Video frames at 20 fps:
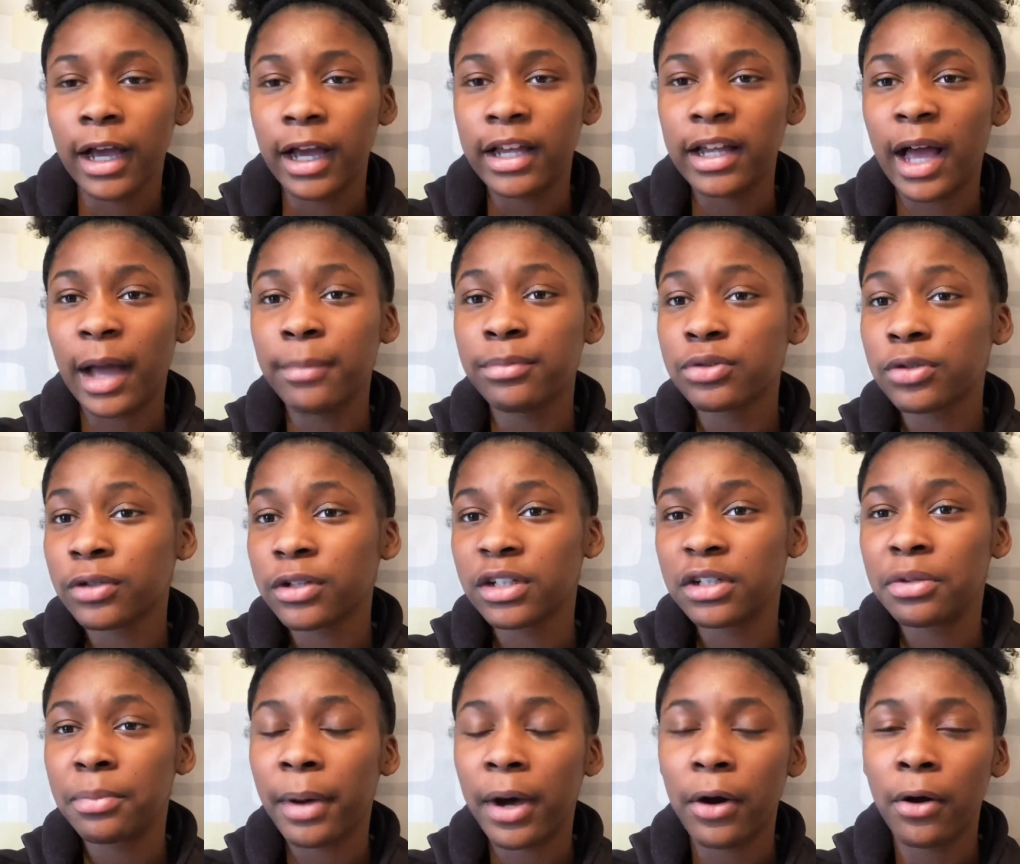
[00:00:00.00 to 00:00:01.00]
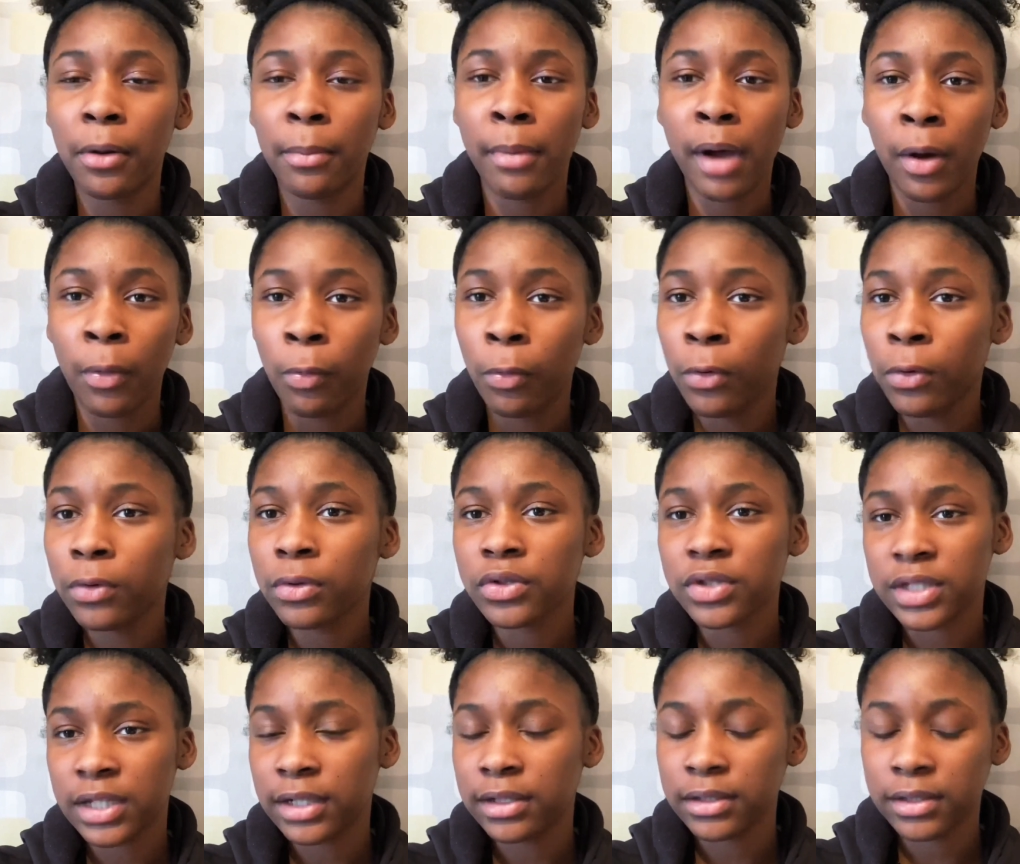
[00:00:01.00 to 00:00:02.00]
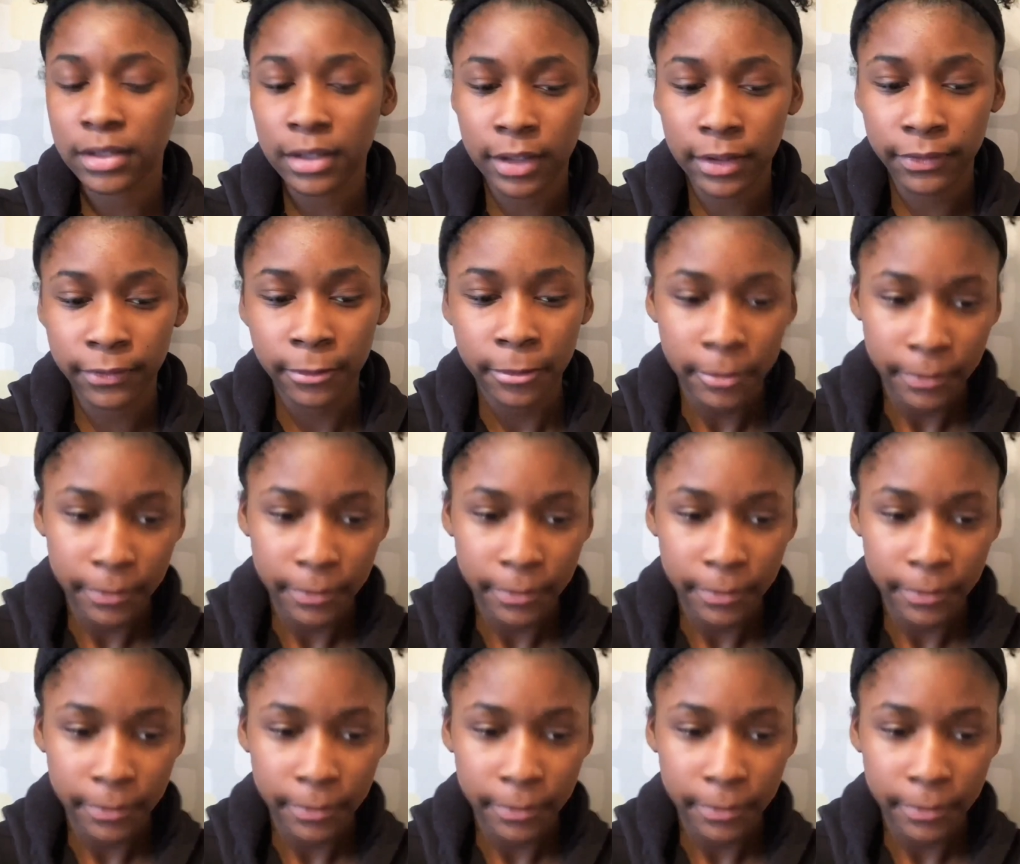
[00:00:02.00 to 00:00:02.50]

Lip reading: I'm talking about on my walks and stuff.